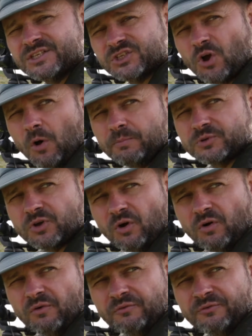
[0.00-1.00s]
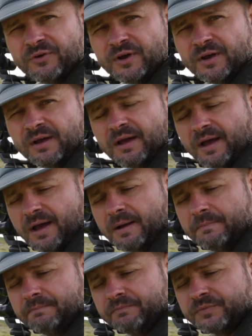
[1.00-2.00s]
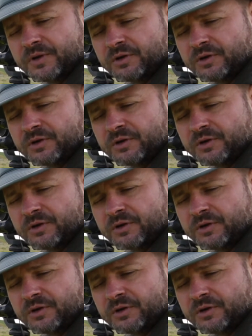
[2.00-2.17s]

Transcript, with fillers: stops of um,